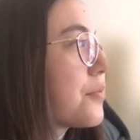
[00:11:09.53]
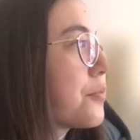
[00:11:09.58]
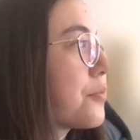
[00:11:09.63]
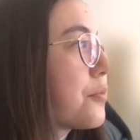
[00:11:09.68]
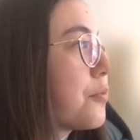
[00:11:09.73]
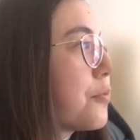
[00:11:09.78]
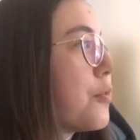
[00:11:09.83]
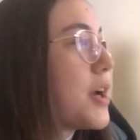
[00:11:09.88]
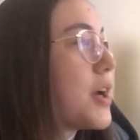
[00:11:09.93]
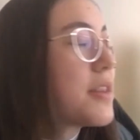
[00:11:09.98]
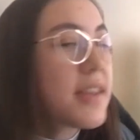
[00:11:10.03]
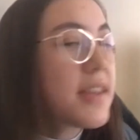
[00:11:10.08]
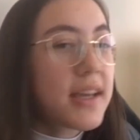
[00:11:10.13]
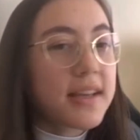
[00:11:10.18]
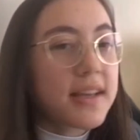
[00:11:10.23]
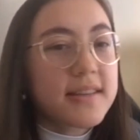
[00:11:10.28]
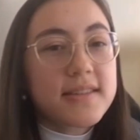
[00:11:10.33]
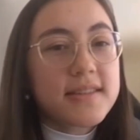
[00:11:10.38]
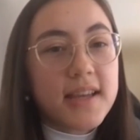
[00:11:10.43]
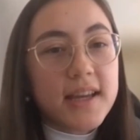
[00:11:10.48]
one
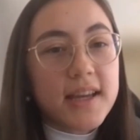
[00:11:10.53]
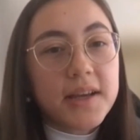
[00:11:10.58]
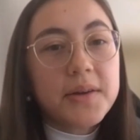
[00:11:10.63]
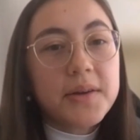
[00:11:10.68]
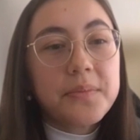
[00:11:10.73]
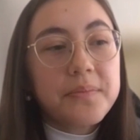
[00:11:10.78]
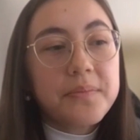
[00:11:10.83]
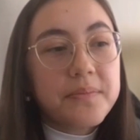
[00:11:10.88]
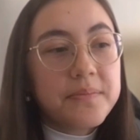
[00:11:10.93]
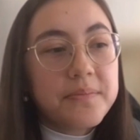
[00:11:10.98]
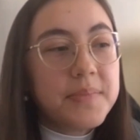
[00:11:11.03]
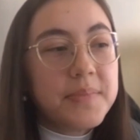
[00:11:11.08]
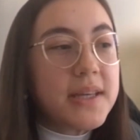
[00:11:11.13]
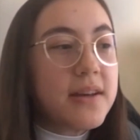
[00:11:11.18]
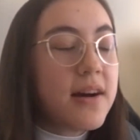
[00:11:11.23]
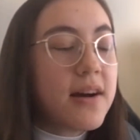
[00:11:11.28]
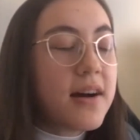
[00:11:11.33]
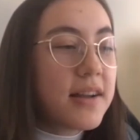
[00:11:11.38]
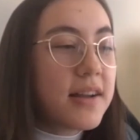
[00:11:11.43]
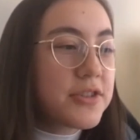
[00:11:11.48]
thing is like
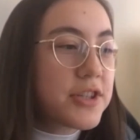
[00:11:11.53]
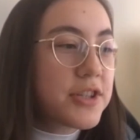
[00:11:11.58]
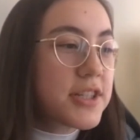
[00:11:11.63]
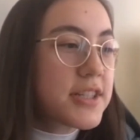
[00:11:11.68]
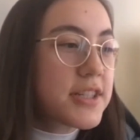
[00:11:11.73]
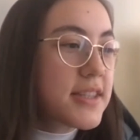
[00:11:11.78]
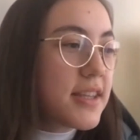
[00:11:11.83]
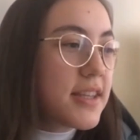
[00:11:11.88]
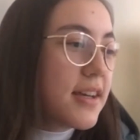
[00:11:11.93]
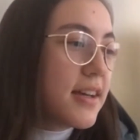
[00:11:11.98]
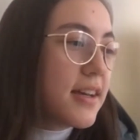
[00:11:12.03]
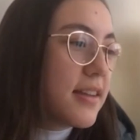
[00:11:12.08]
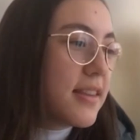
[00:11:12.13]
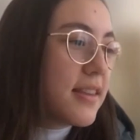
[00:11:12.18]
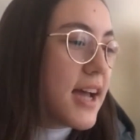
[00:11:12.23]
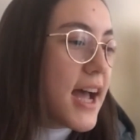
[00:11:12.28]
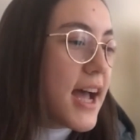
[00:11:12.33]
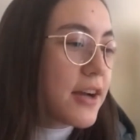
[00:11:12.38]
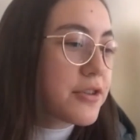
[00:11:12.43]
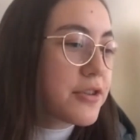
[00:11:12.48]
beyond just the the
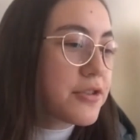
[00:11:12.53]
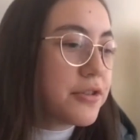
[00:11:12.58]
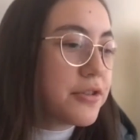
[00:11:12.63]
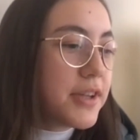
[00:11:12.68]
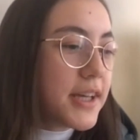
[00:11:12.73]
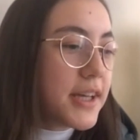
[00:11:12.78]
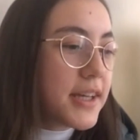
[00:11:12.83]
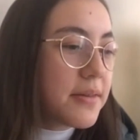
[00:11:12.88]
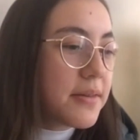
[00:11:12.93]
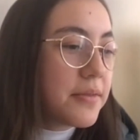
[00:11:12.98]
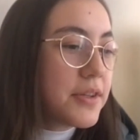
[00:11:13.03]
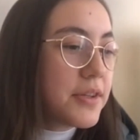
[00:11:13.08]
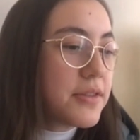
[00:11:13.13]
actual like